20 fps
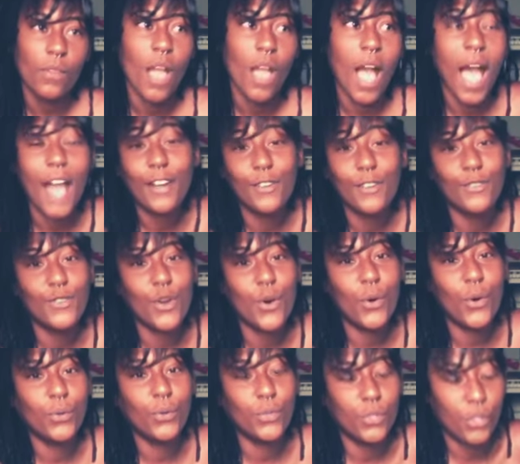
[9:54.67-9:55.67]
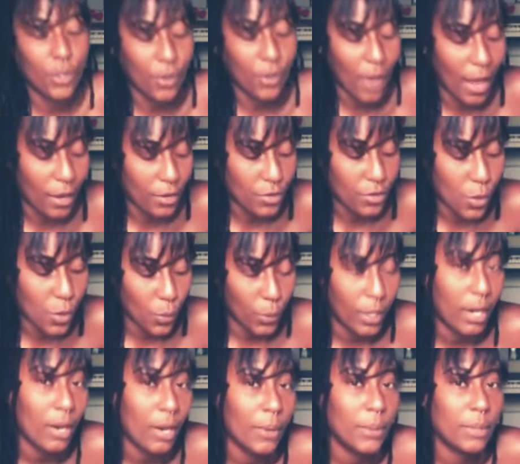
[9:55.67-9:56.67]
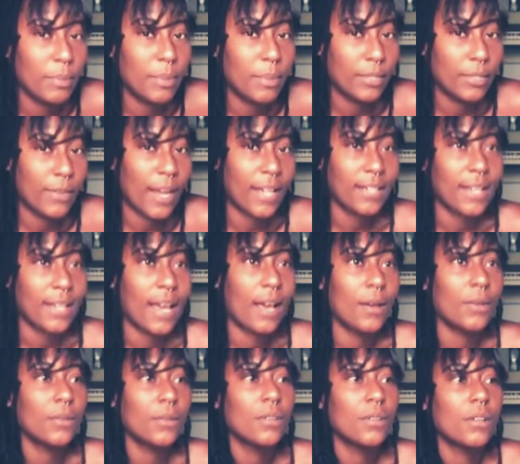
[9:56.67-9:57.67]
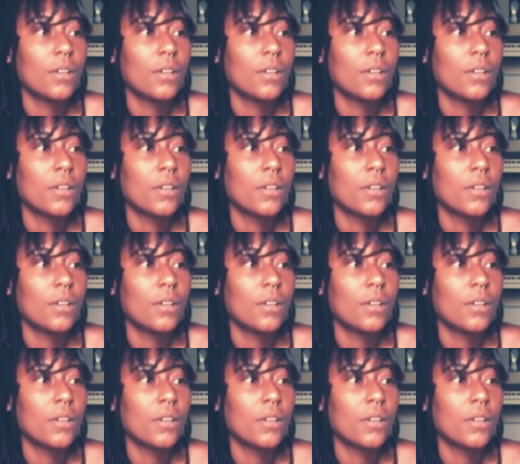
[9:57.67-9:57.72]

I don't know, I don't know where I would be right now.